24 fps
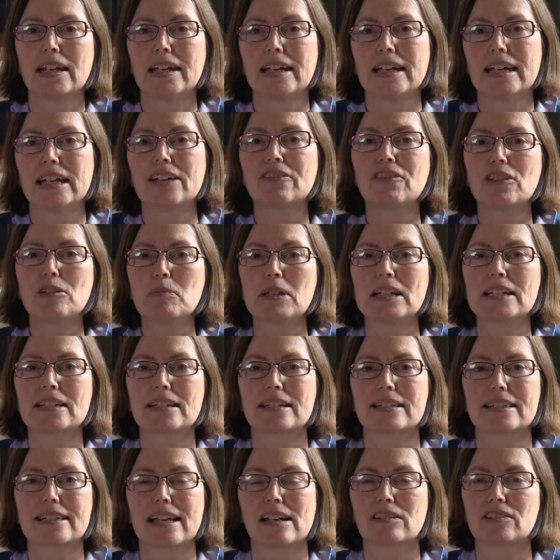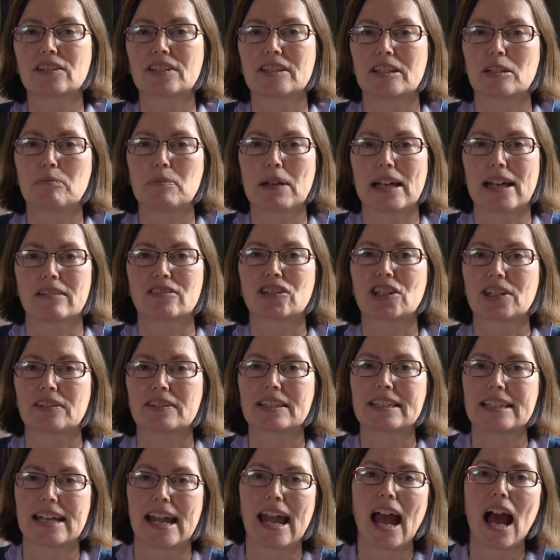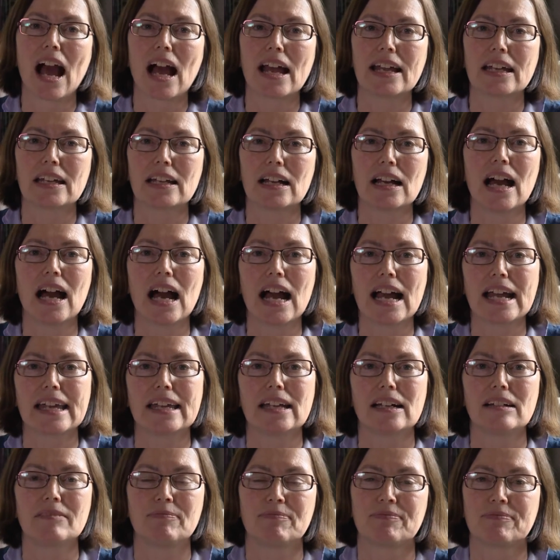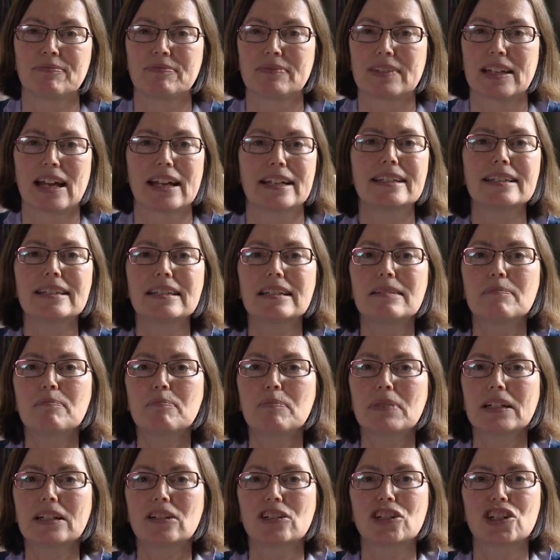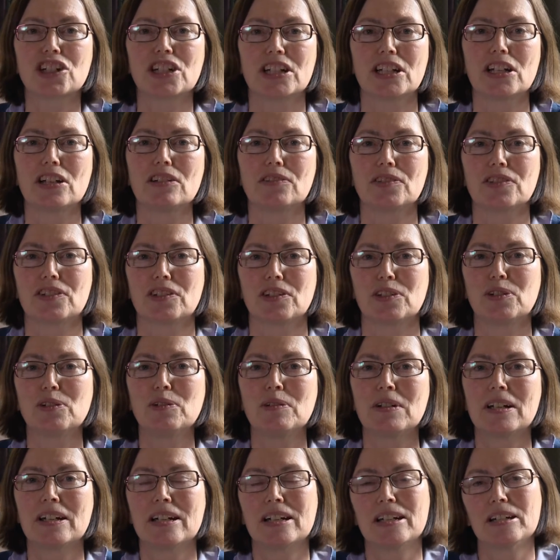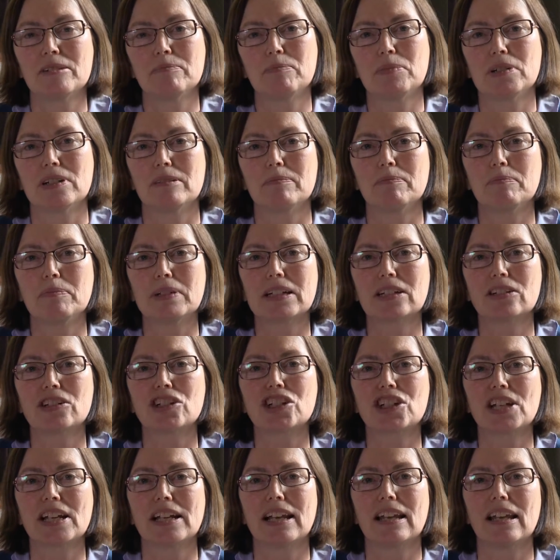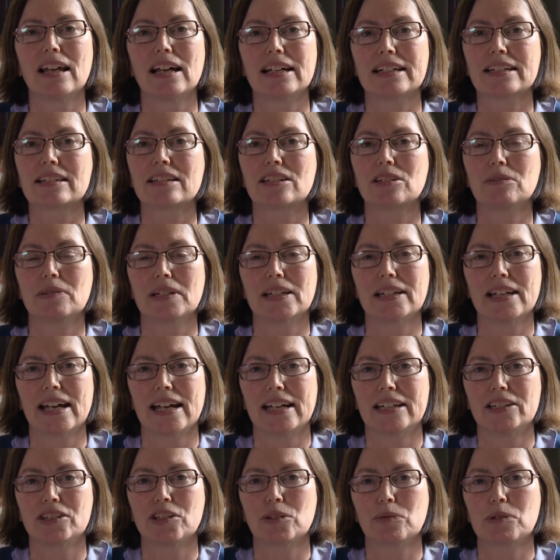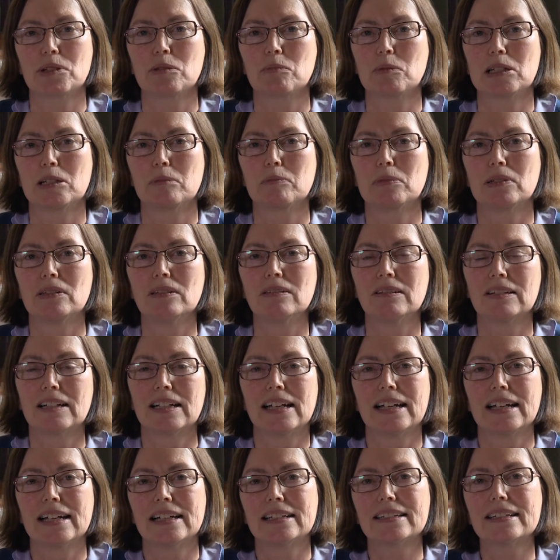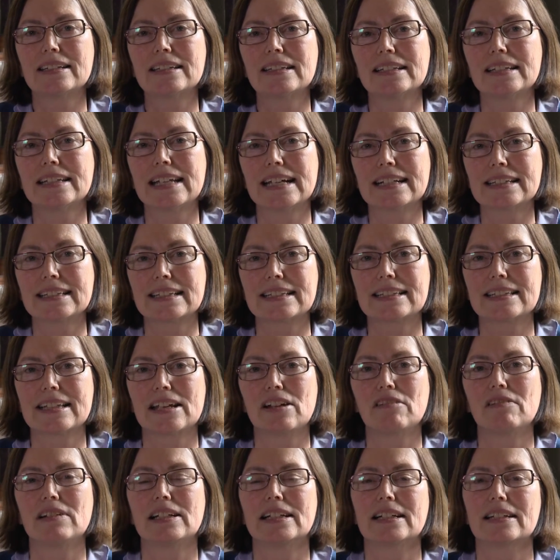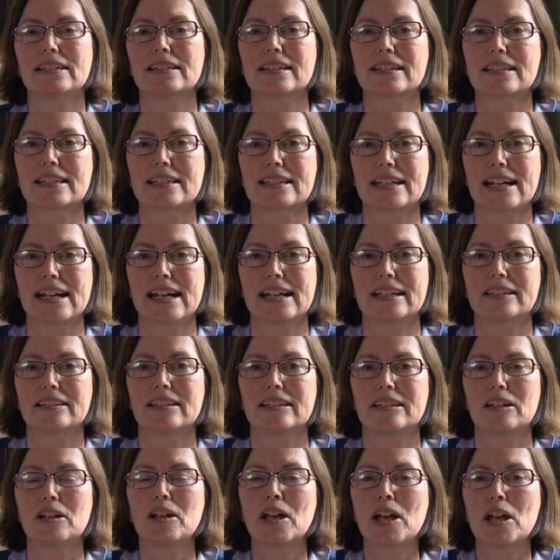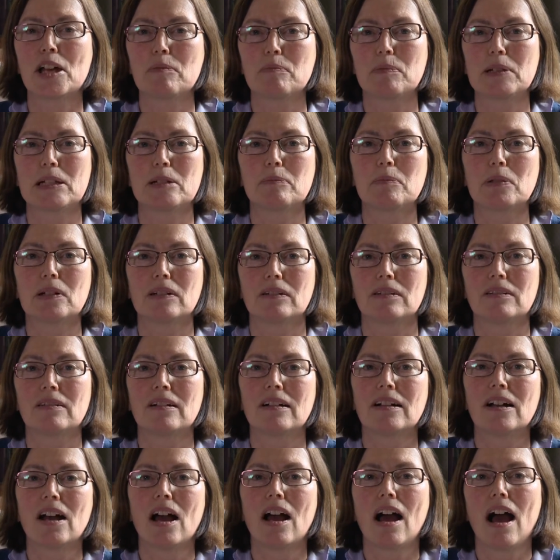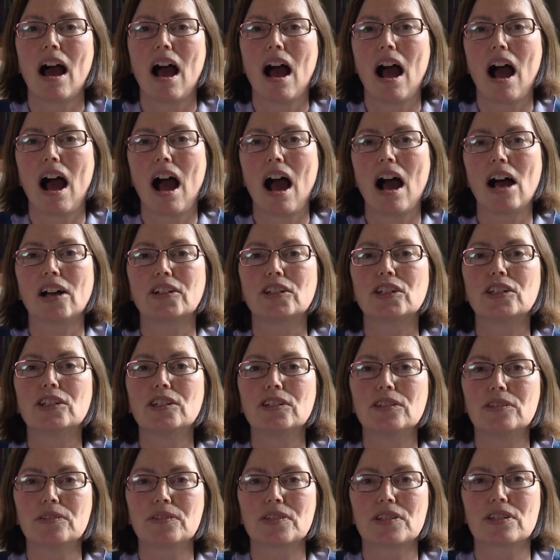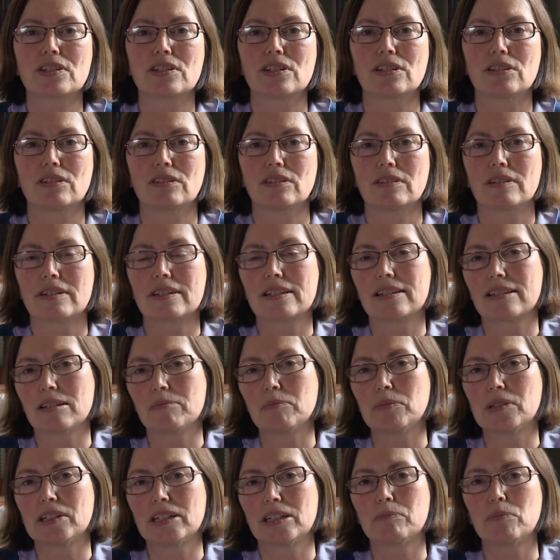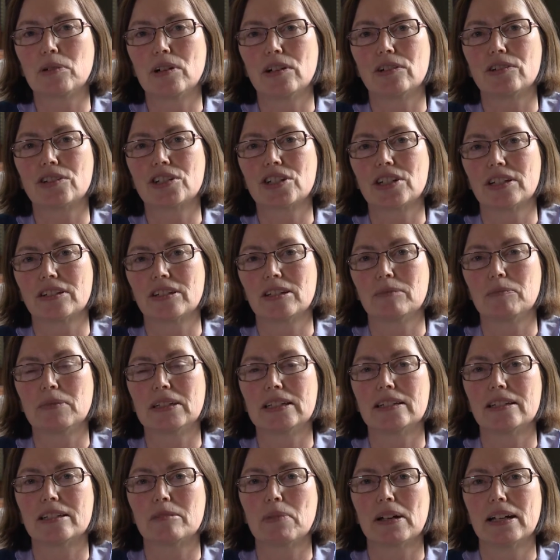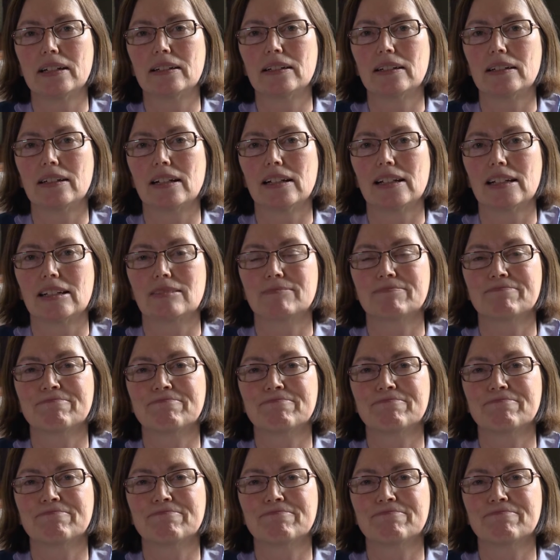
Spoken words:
If you meet us out and about, she'll say, "Hiya, hiya." That isn't because she knows you, but because she likes to engage with people. Doesn't necessarily understand that people aren't used to somebody approaching them independently.